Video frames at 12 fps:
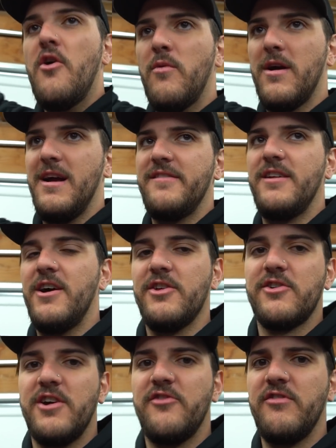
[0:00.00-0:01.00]
whereas in
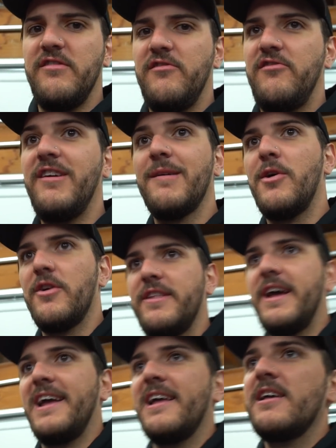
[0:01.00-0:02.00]
other countries you see them all
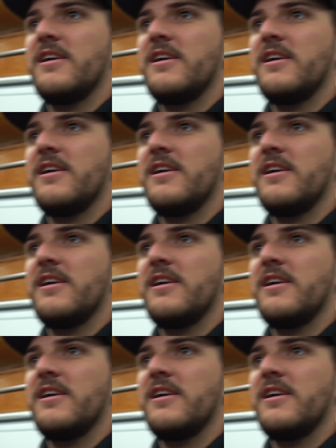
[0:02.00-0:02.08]
day.